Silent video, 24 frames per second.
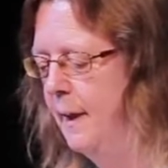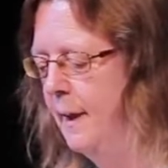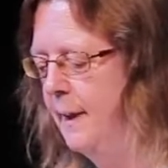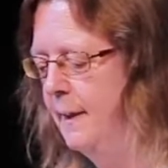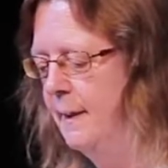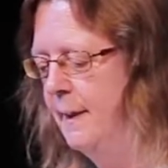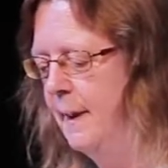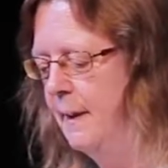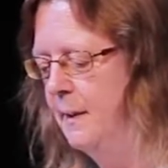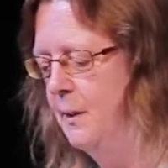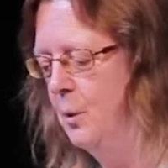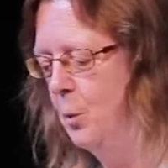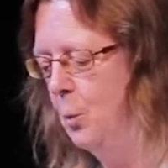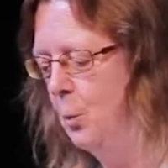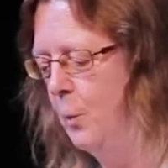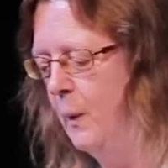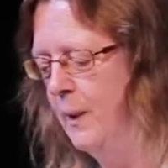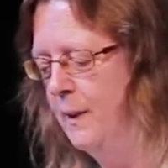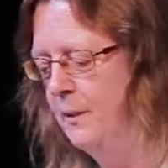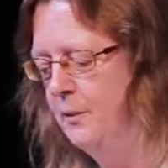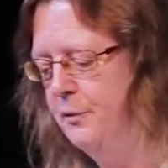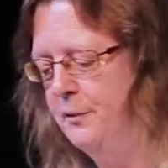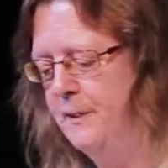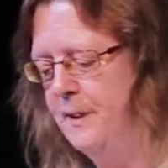and that
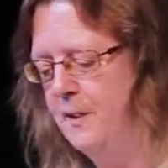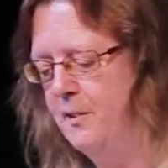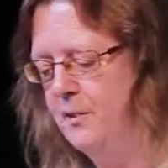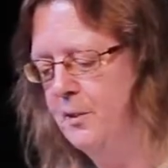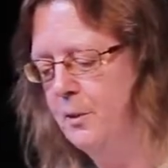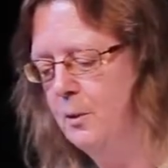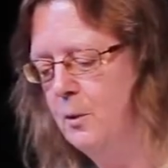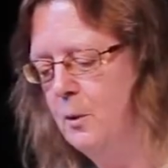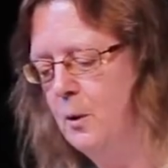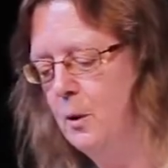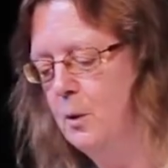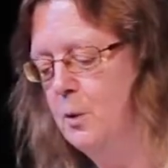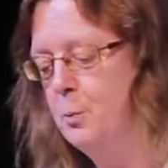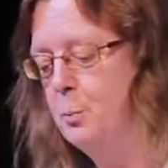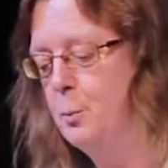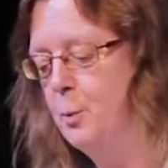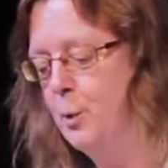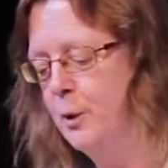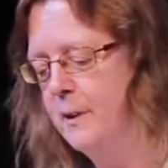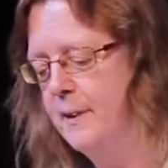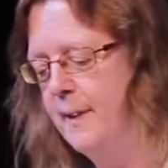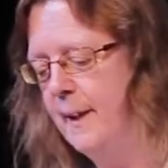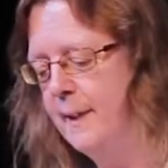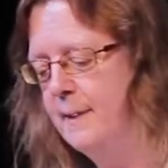one of the so-called
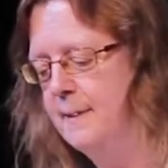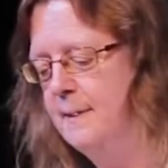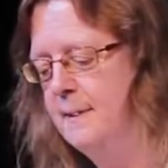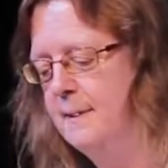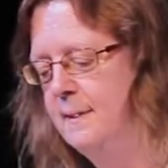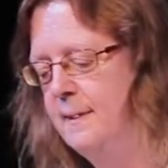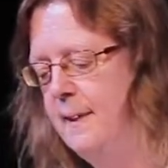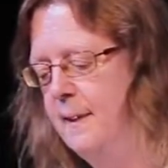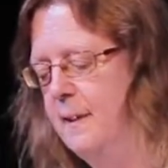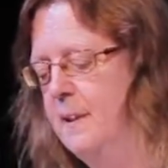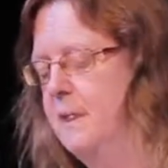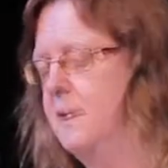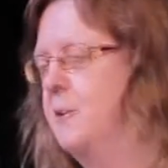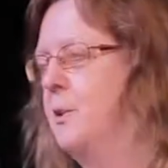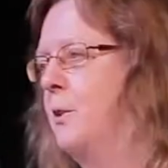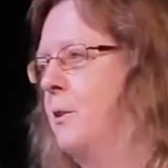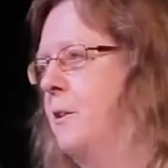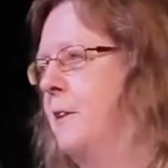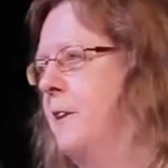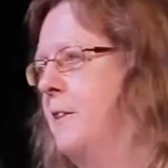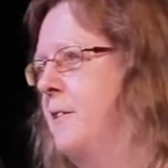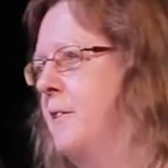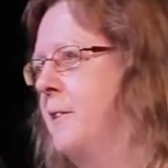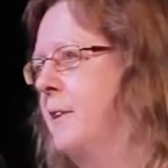protected
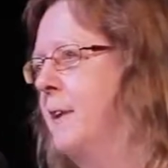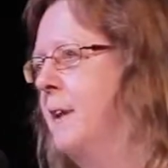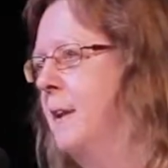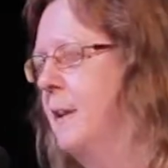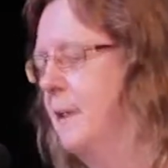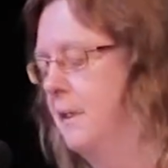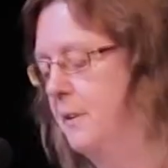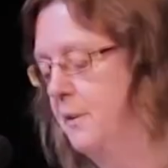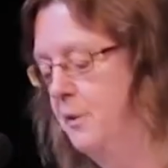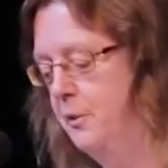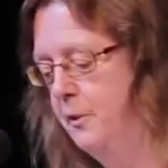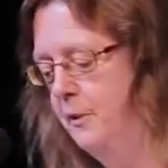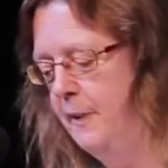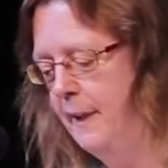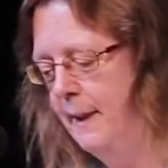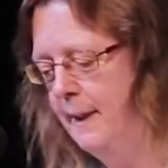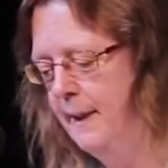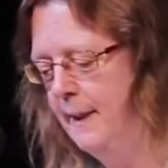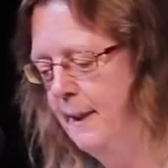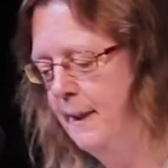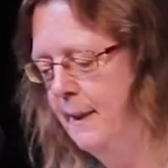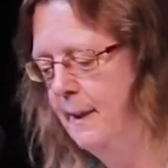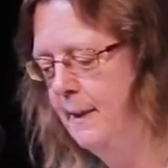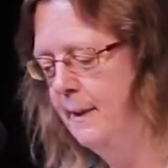territories,
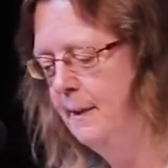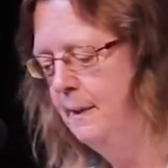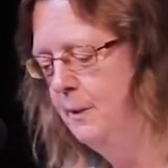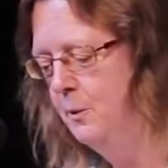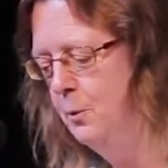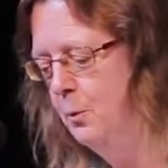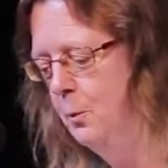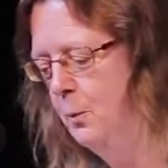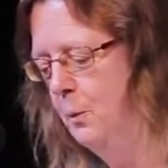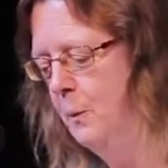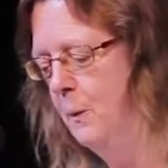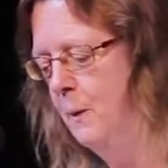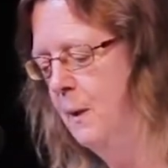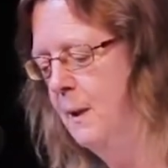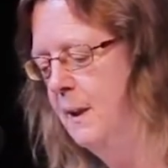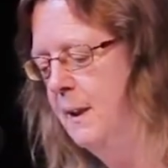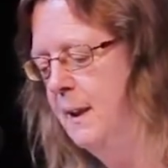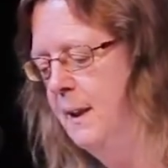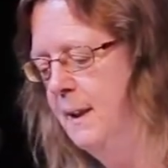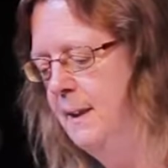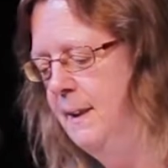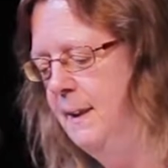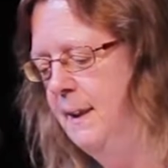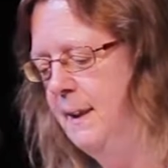today New
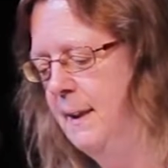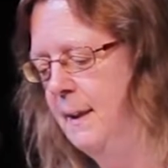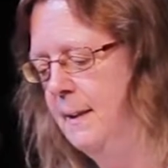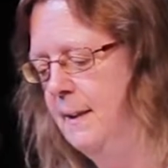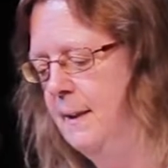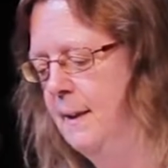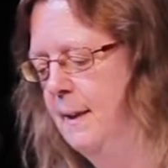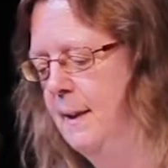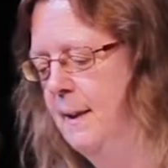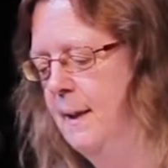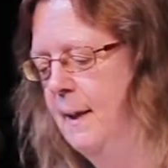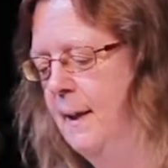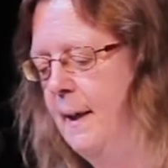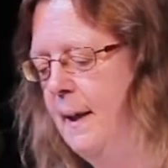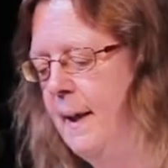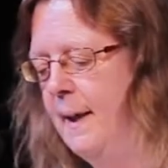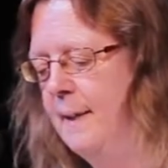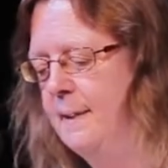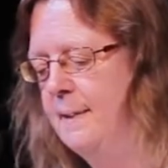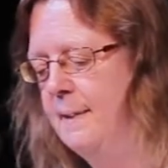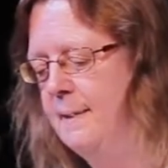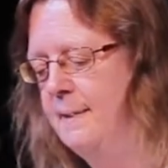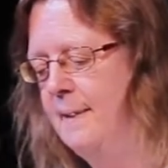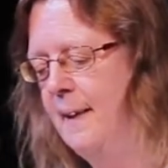Guinea,
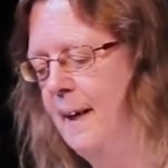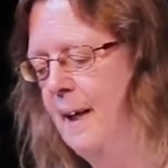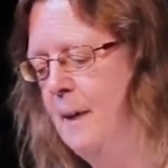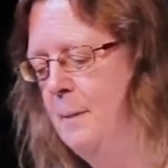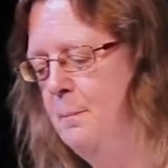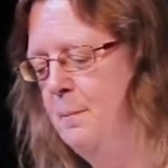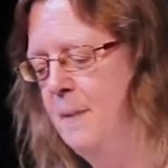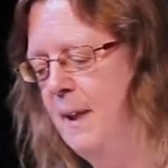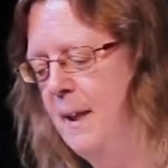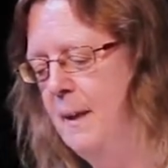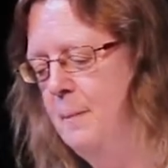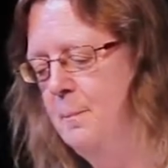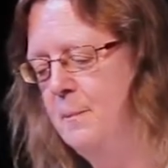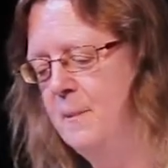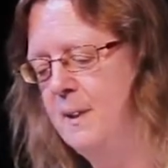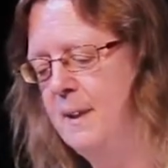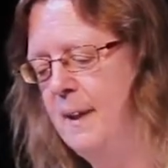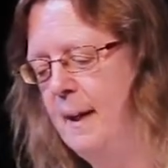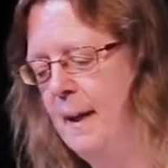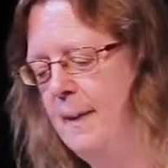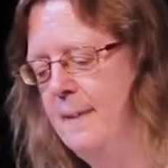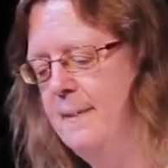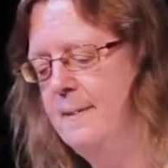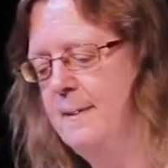at the time named
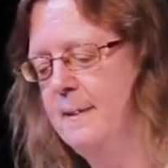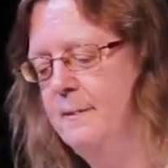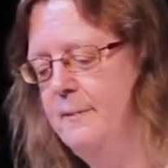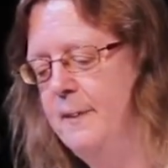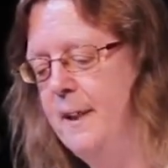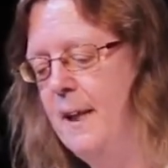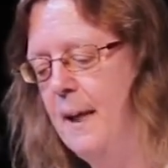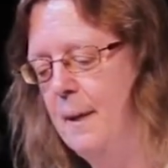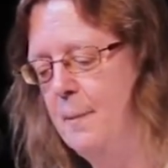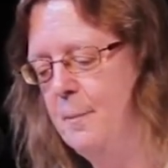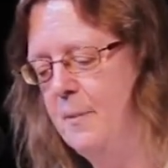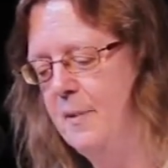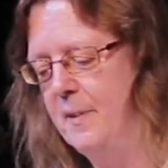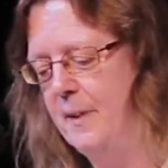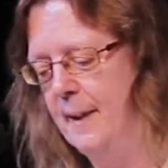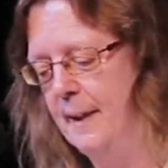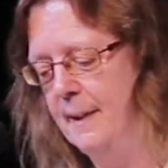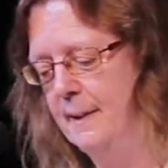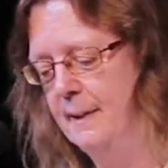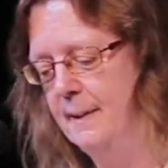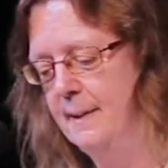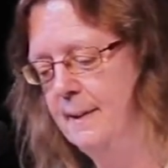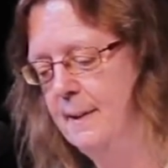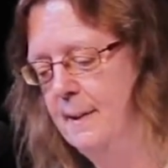Kaiser
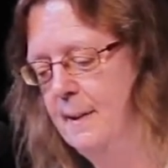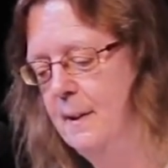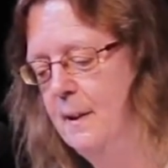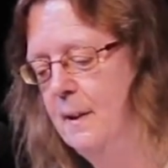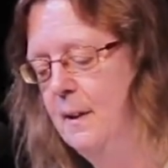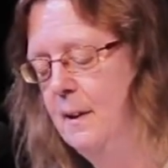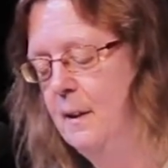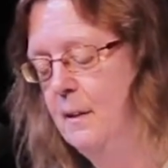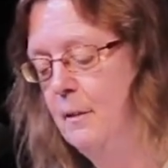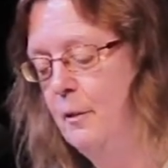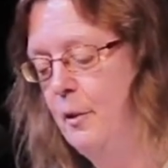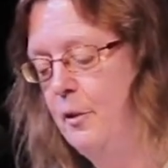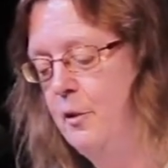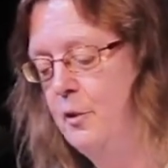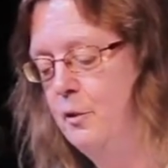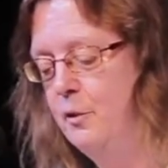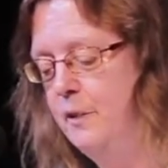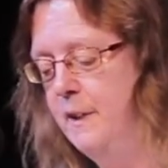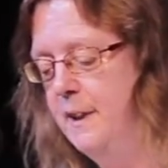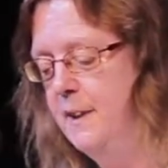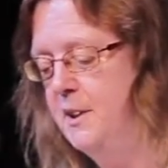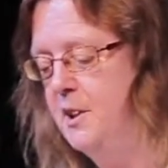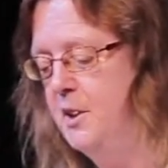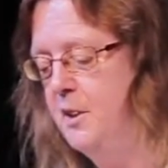Wilhelmsland, was a
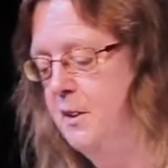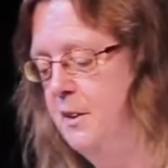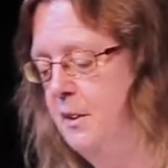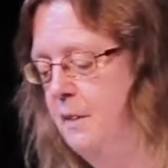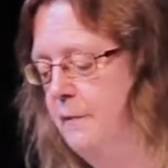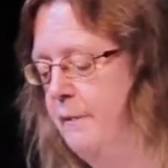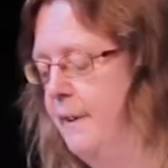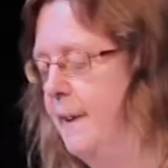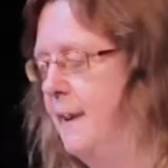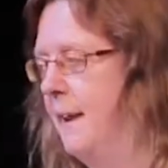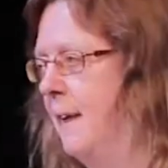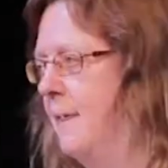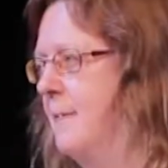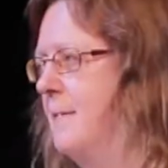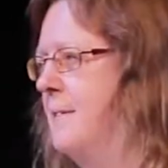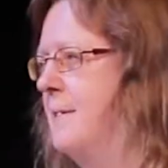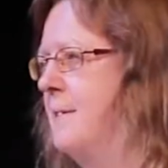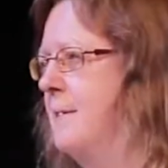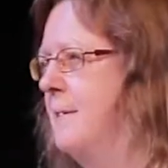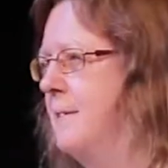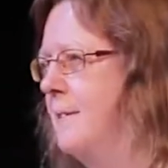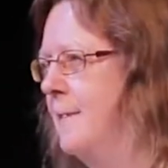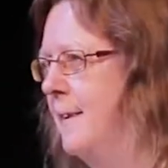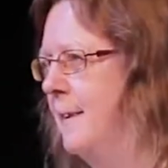region where
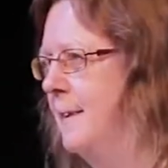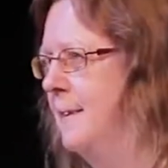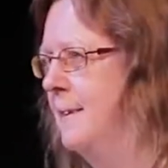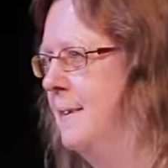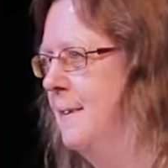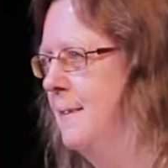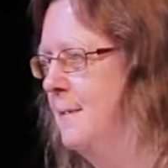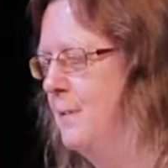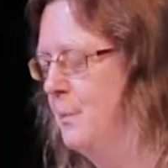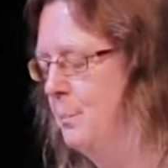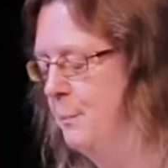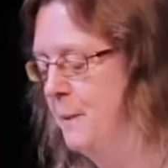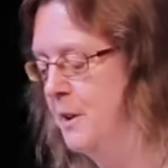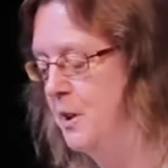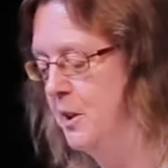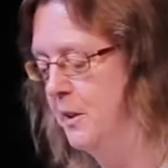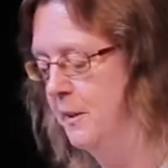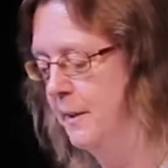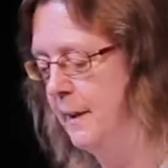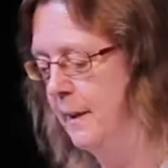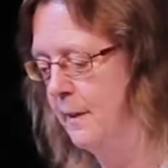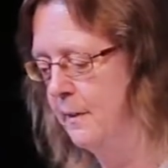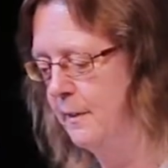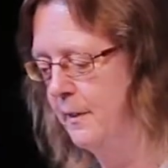Jansen sent his
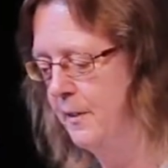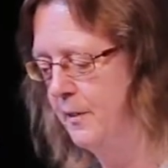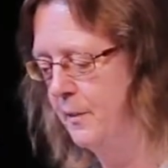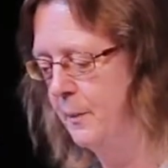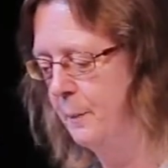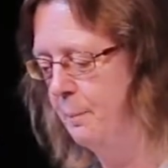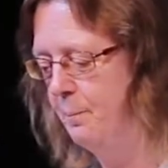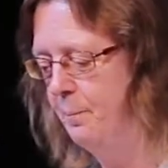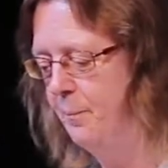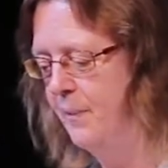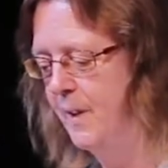missionaries.